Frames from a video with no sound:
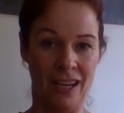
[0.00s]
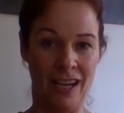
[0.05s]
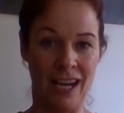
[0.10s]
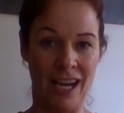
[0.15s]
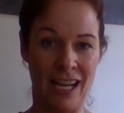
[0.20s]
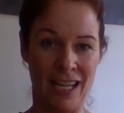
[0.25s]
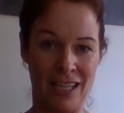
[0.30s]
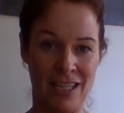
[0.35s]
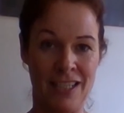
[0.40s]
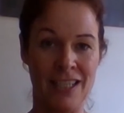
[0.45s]

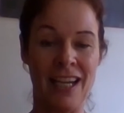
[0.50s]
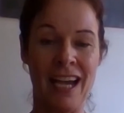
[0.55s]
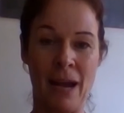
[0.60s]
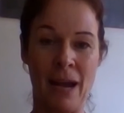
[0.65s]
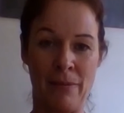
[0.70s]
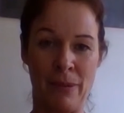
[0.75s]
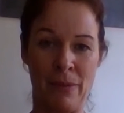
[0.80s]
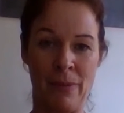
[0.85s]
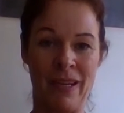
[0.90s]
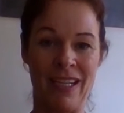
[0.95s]
and
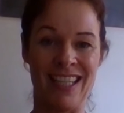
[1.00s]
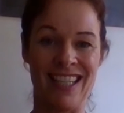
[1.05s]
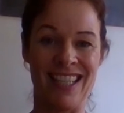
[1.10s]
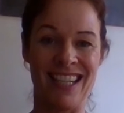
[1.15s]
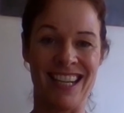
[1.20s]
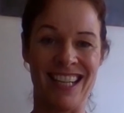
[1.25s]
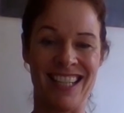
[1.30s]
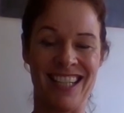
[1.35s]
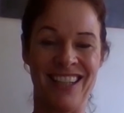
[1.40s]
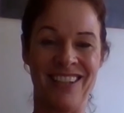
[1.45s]
happy
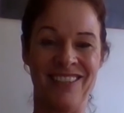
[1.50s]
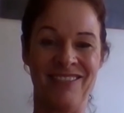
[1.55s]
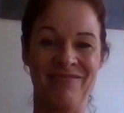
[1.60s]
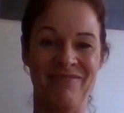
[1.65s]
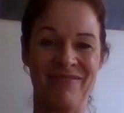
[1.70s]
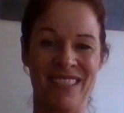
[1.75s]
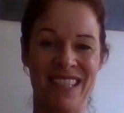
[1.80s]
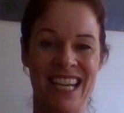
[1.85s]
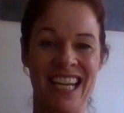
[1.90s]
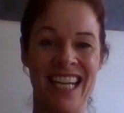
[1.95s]
meditating.
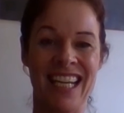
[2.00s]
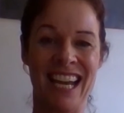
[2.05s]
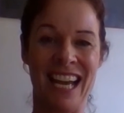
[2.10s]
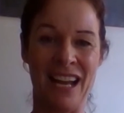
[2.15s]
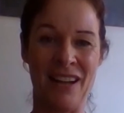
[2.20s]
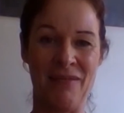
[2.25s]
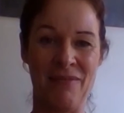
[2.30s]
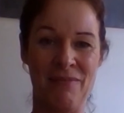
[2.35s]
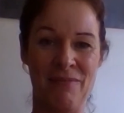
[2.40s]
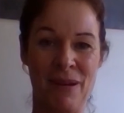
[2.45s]
Take
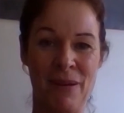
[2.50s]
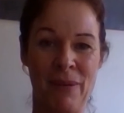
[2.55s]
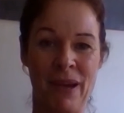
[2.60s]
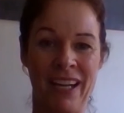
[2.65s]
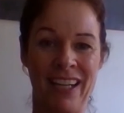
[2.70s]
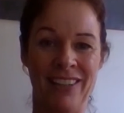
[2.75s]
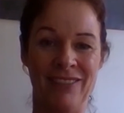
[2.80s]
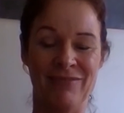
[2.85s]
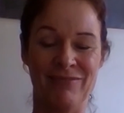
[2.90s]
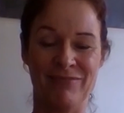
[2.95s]
care. Bye bye.